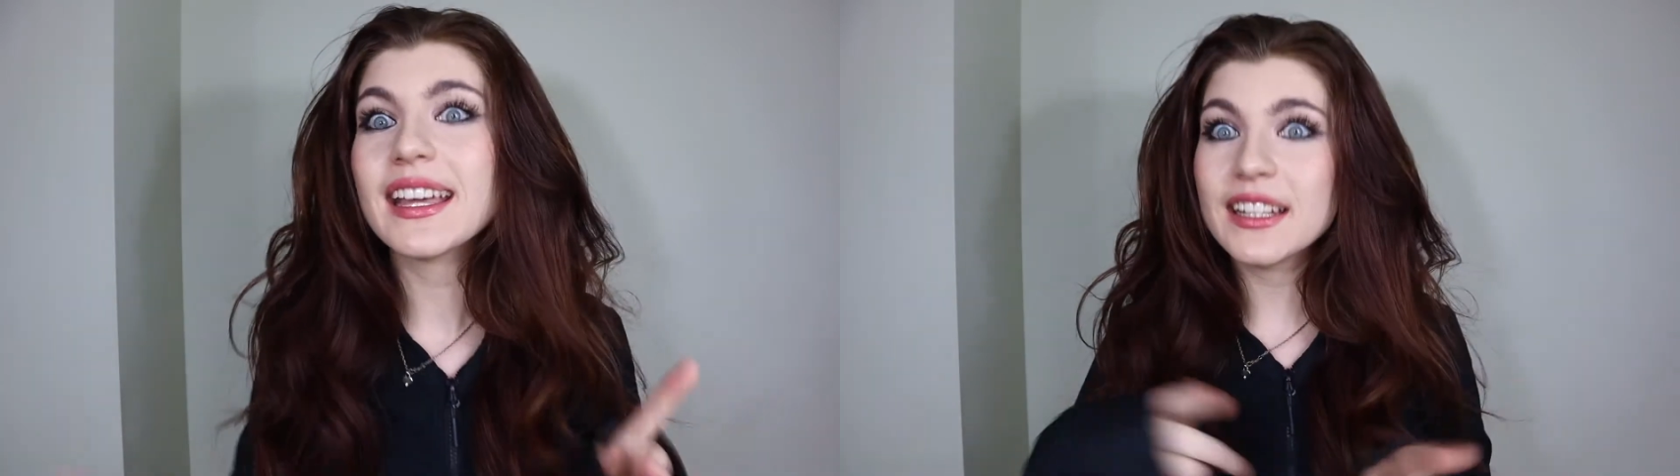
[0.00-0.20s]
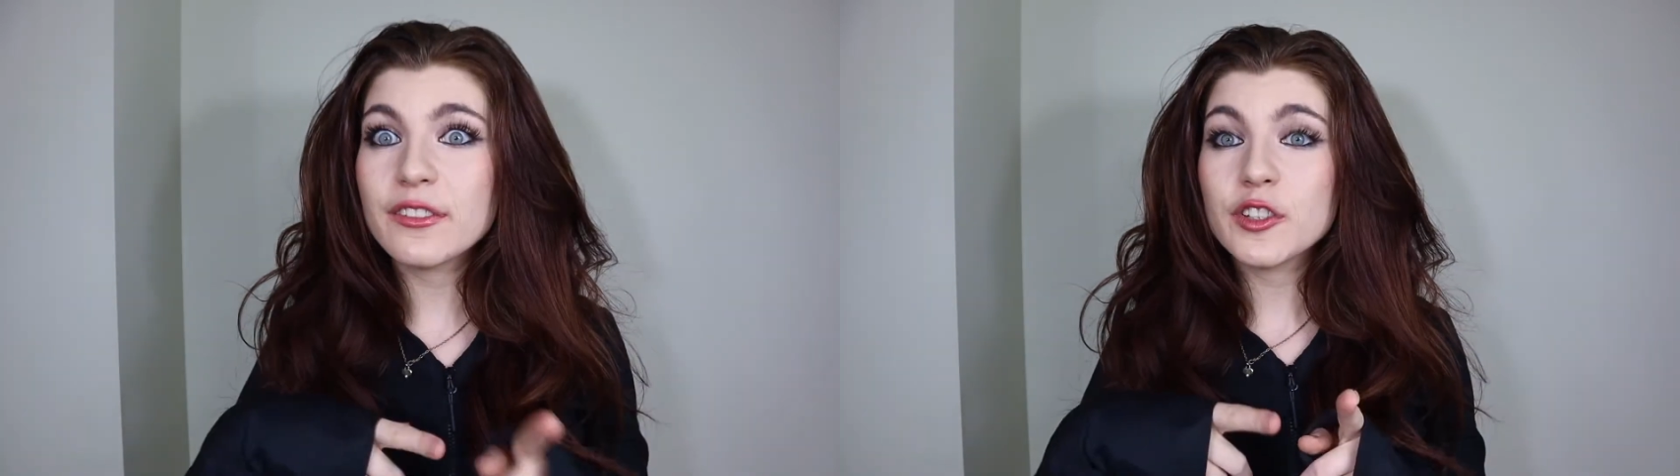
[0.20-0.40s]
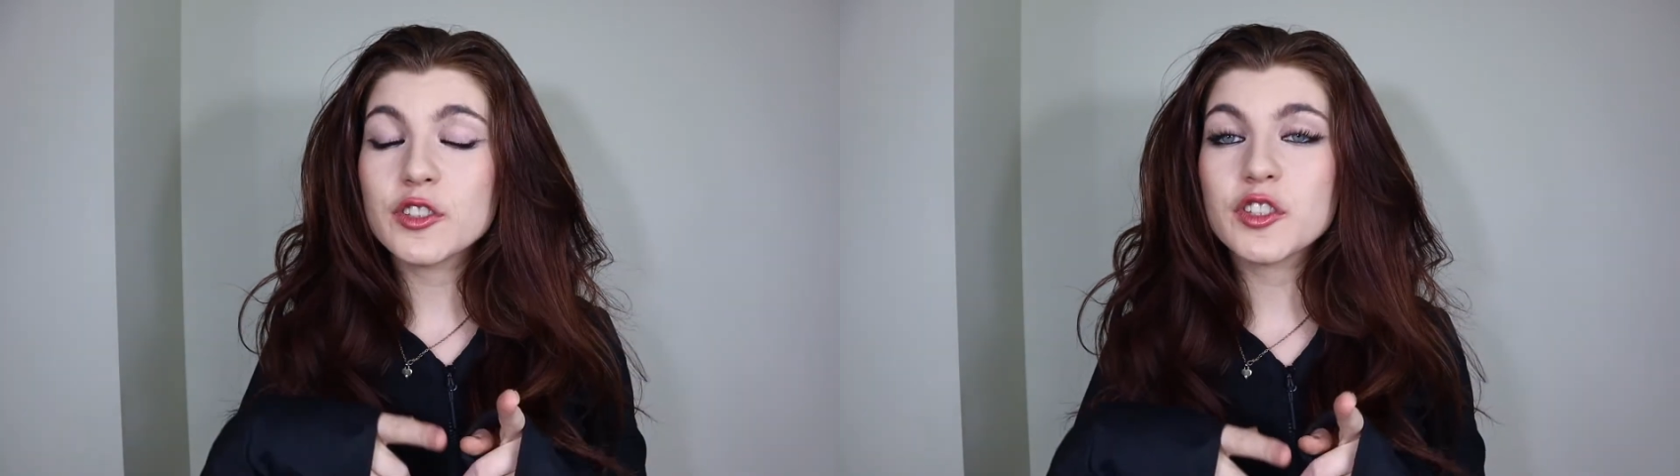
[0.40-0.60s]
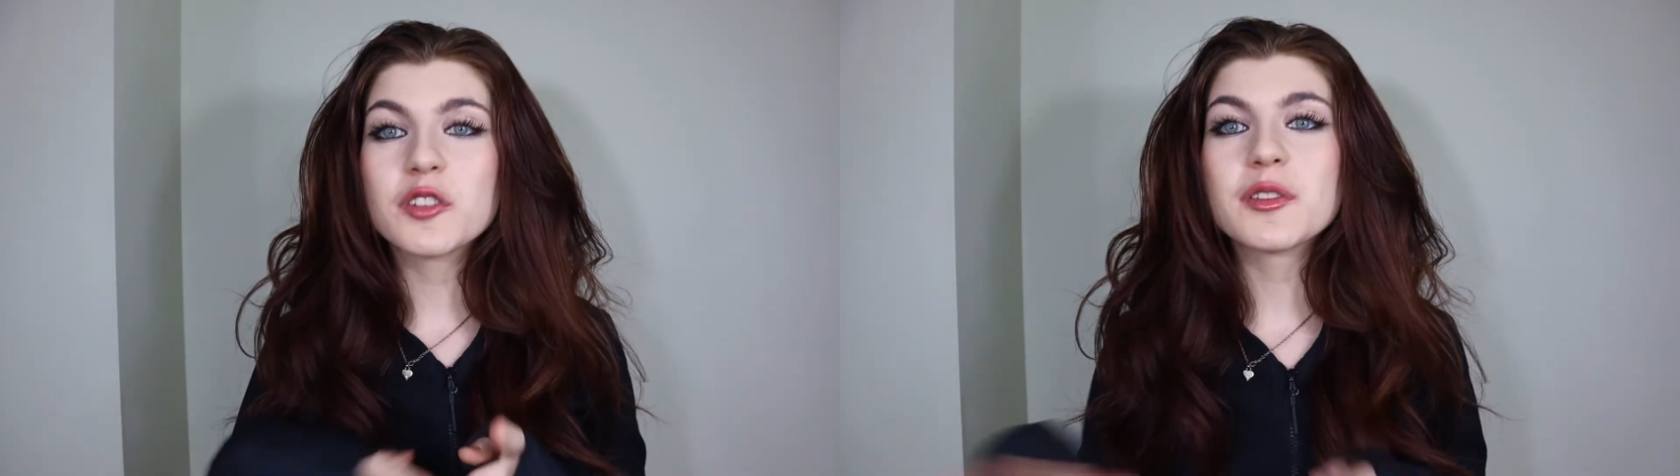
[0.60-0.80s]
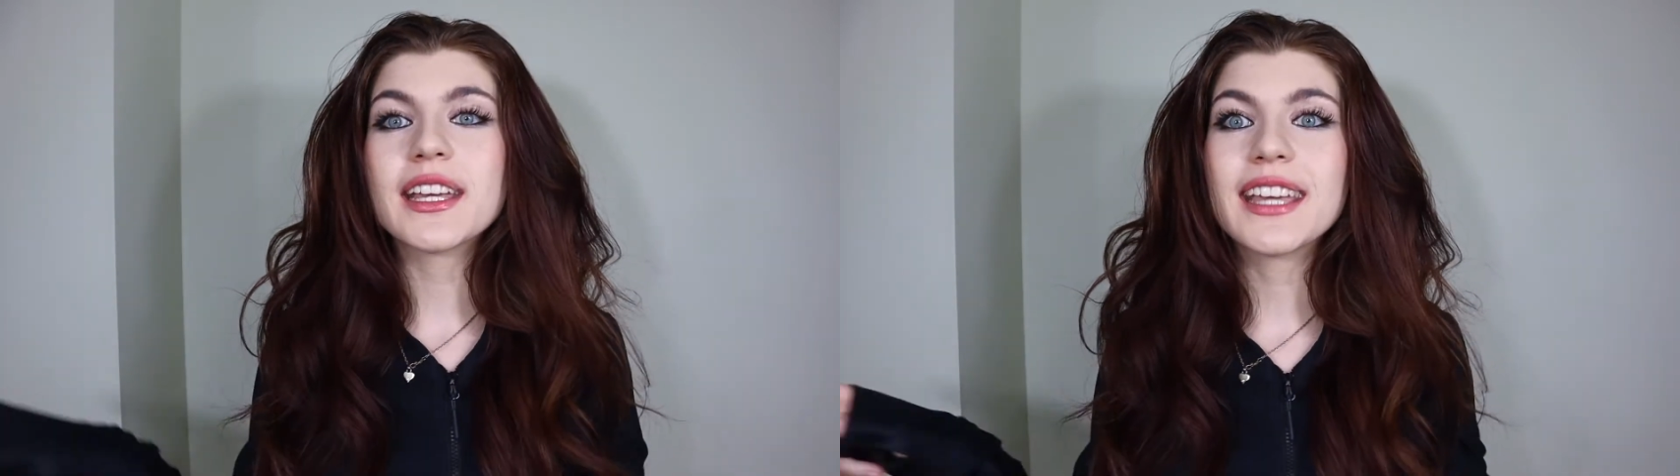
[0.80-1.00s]
and if you're
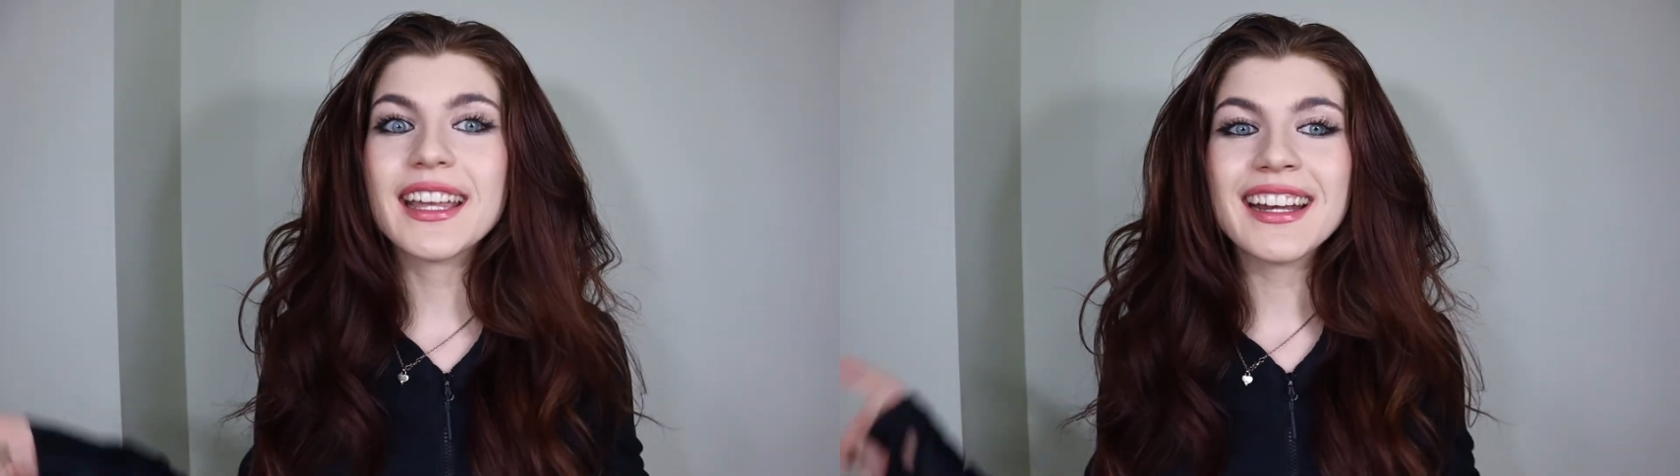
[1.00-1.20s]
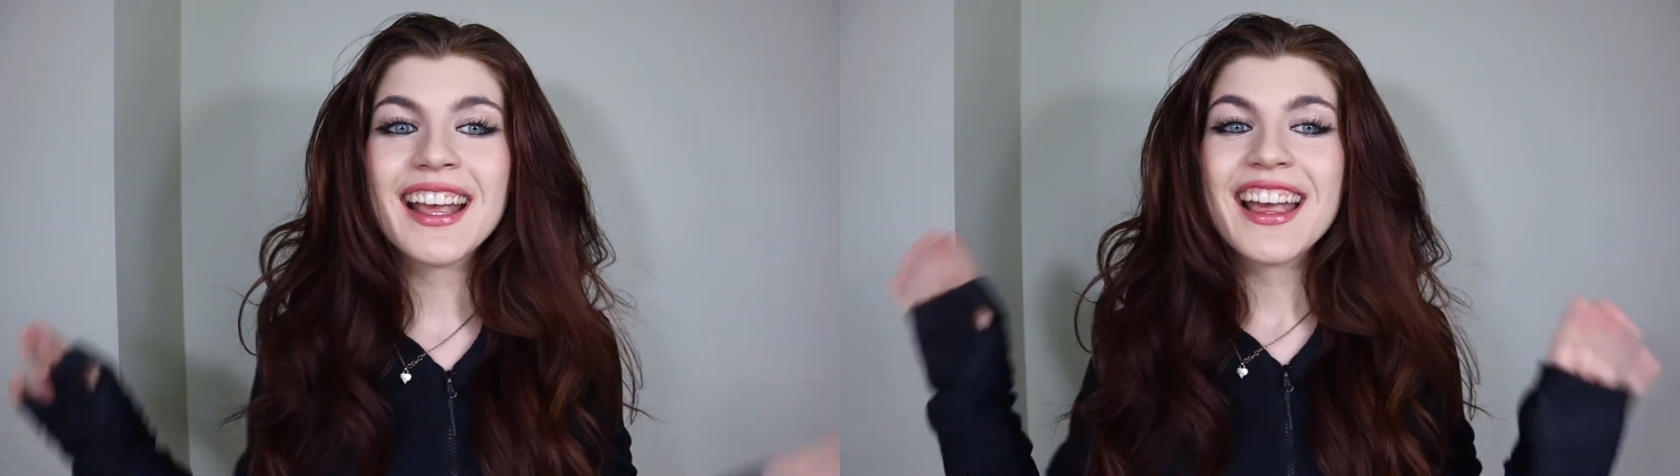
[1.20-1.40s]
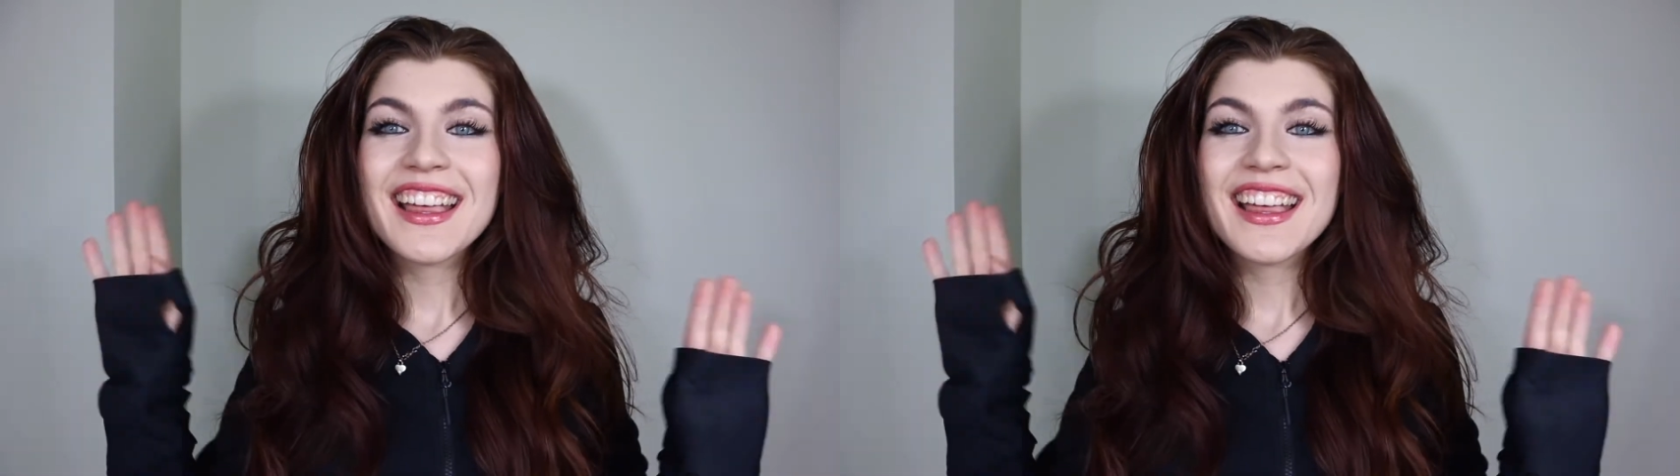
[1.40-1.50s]
tuning in,